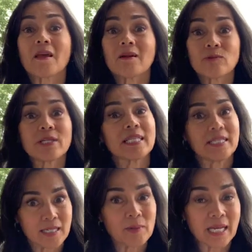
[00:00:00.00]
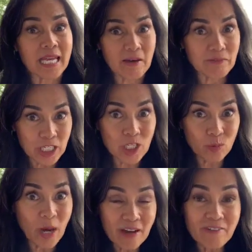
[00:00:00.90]
Really, come on, haven't
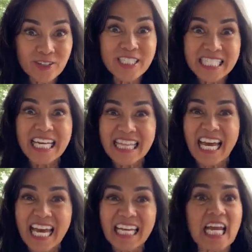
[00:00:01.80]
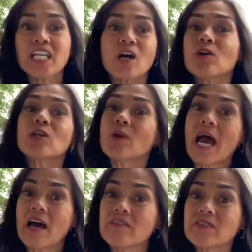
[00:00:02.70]
you ever done that? I know you
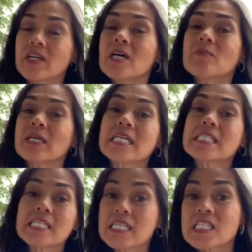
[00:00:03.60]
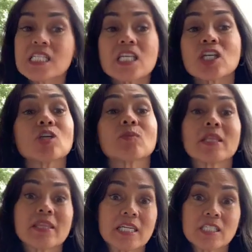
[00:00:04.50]
have, because it's the human
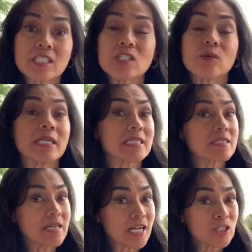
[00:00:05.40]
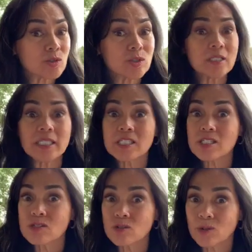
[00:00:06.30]
thing to do. It's natural, it's
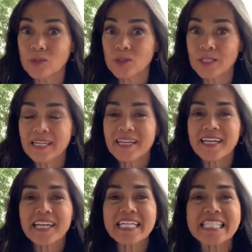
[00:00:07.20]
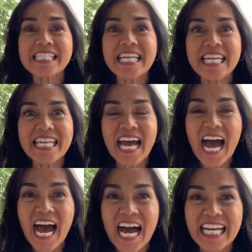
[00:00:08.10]
normal. It's
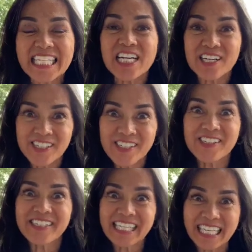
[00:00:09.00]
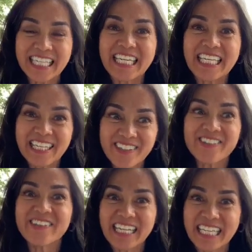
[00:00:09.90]
not her kicking
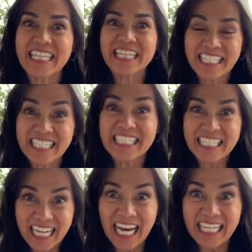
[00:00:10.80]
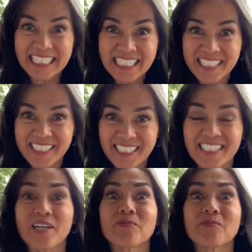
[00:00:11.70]
you in the gut. So